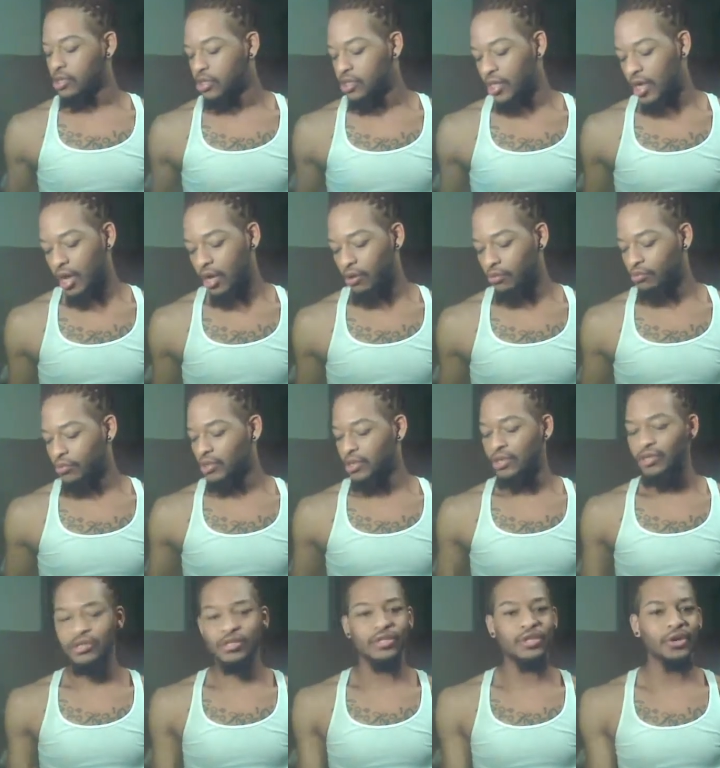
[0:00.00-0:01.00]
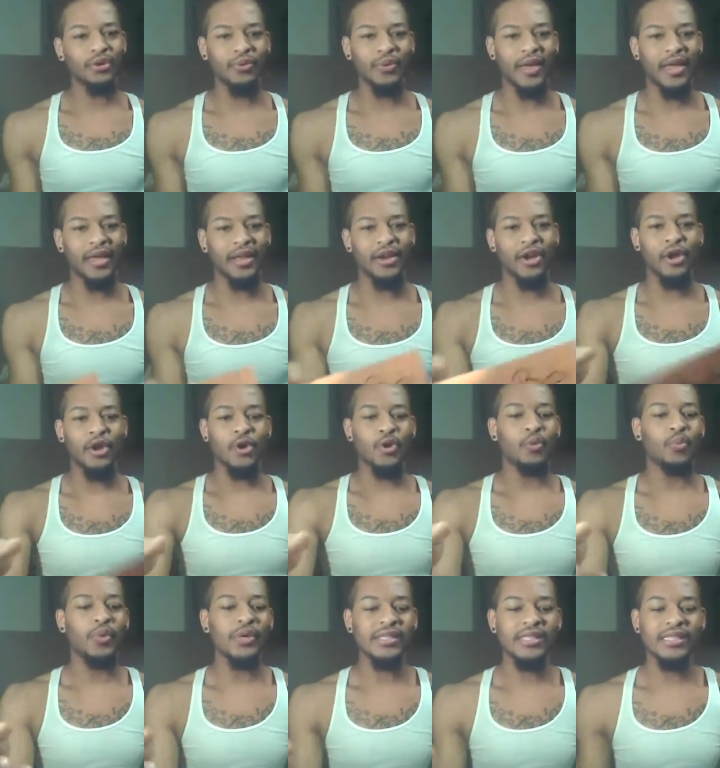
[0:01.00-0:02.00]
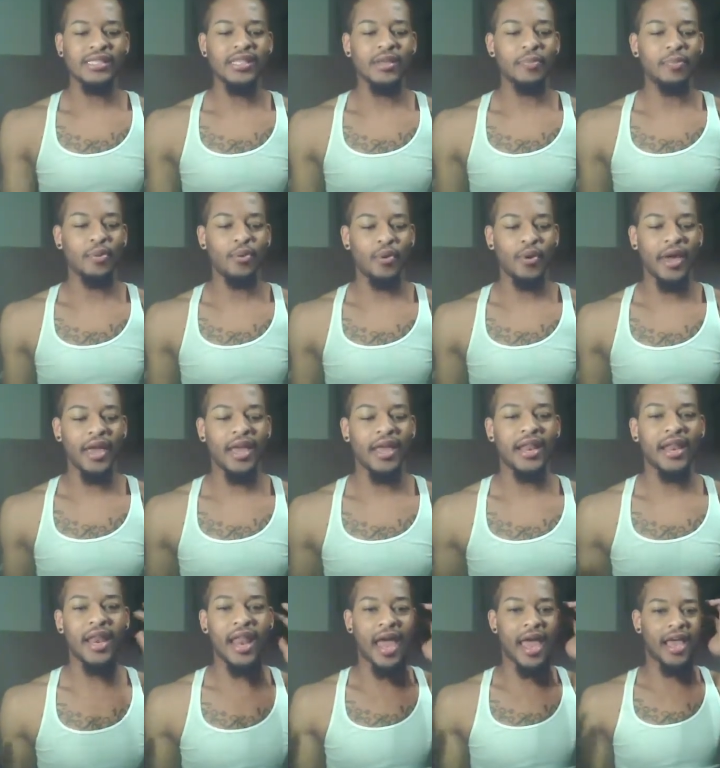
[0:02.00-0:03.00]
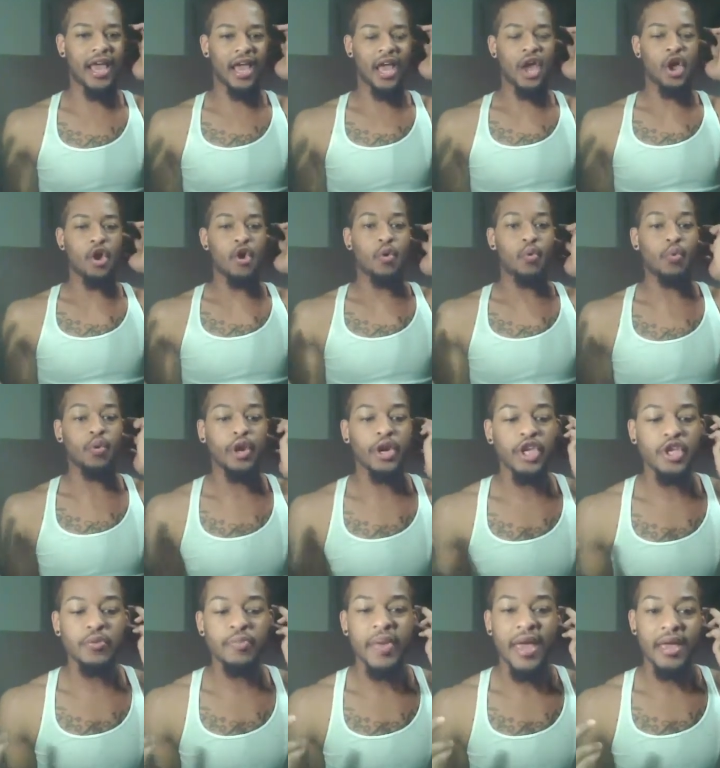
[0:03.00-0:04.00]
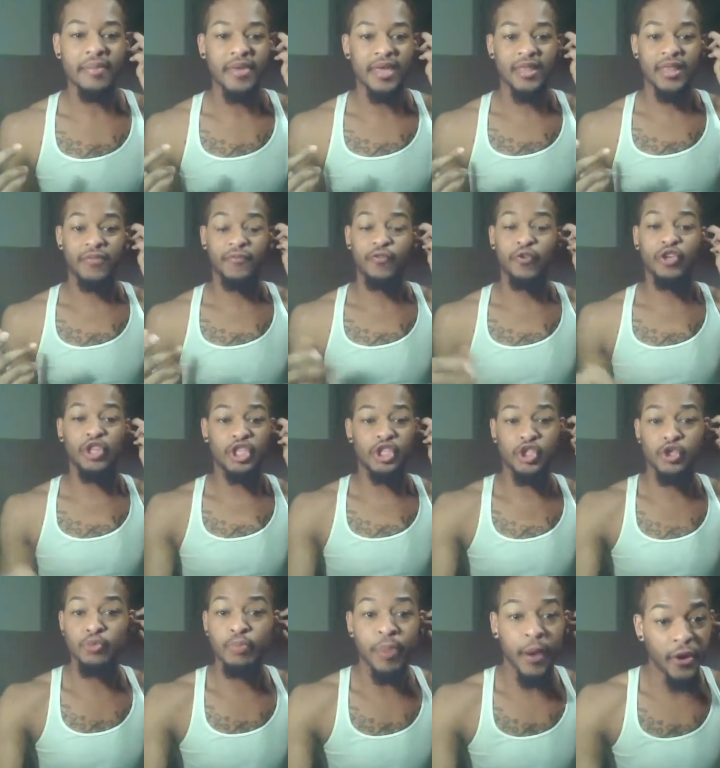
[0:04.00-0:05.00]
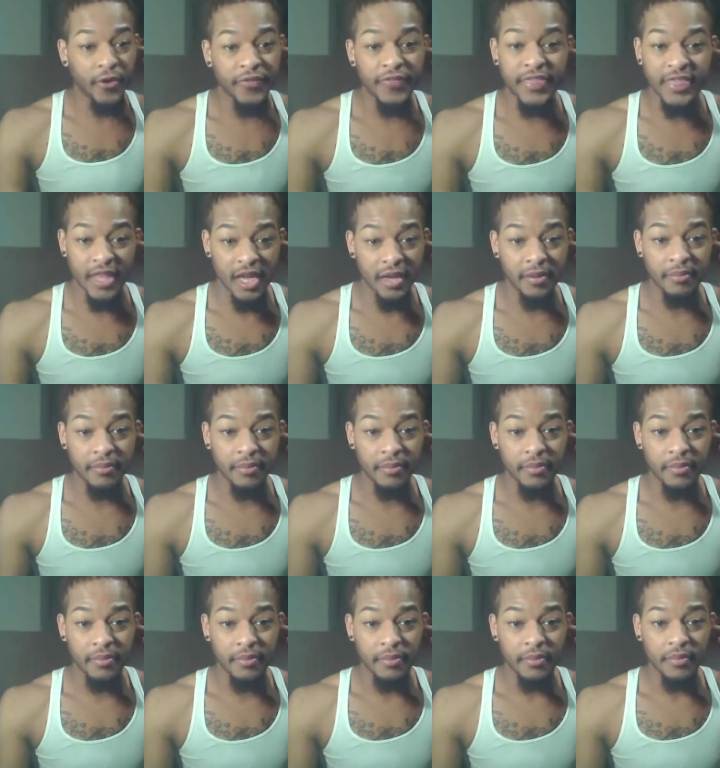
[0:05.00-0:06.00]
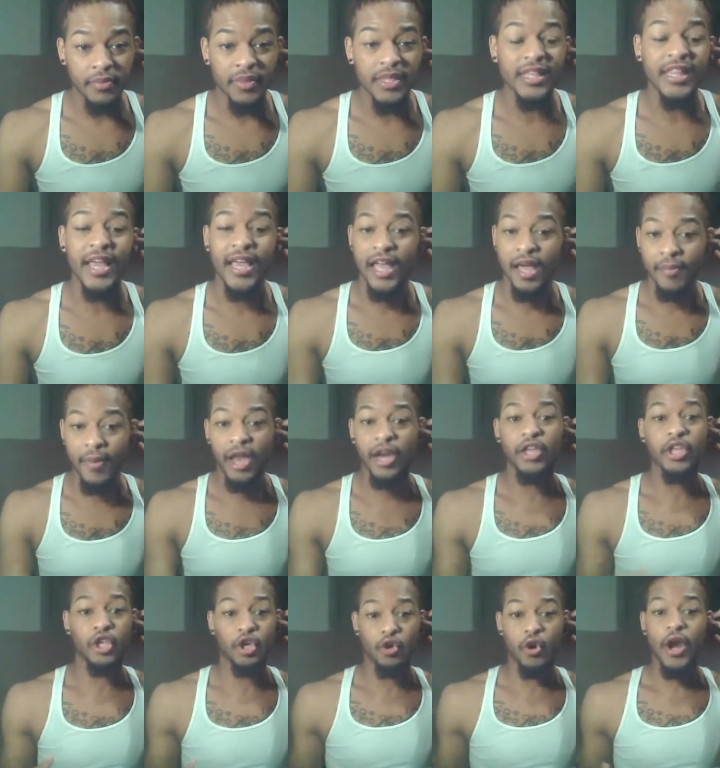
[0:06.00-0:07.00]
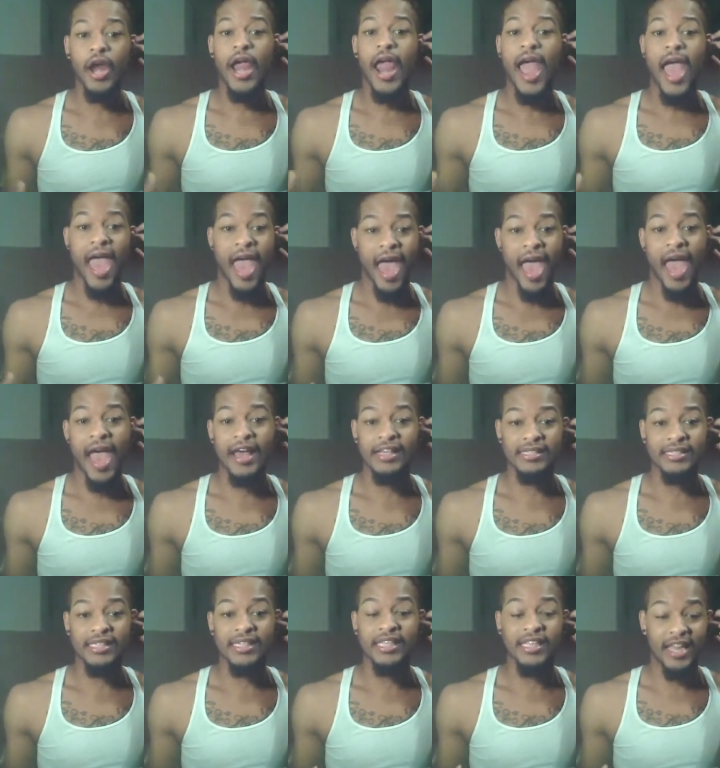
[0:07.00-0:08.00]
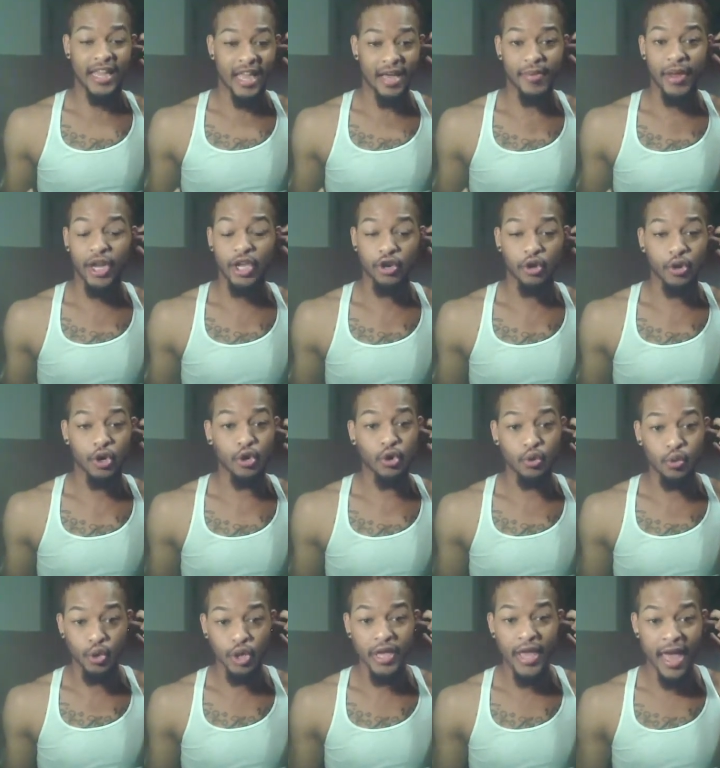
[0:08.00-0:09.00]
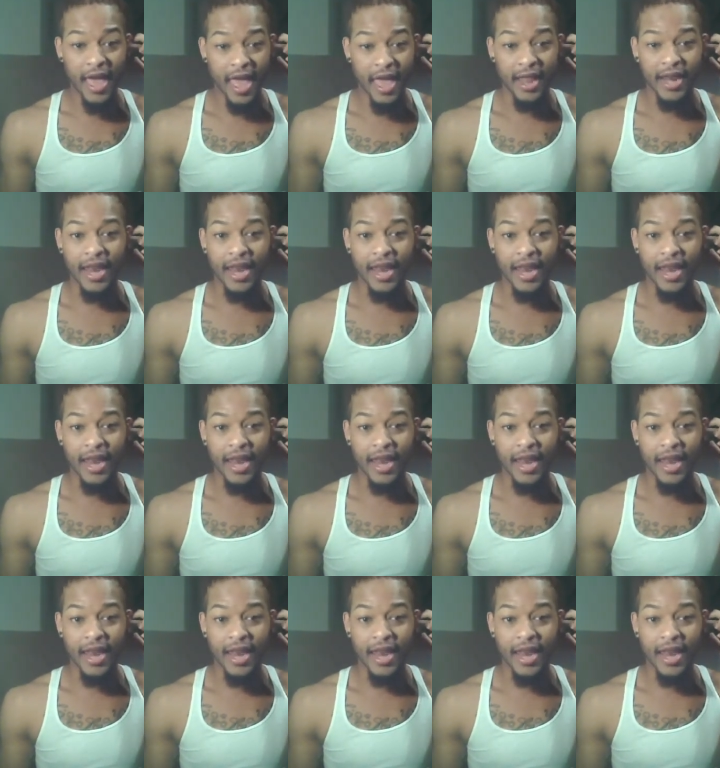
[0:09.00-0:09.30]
Don't do it. What's the point? Like, what are you babying them for? Did you birth them? Did they come out of your ass? Did they come out of your cootie cat?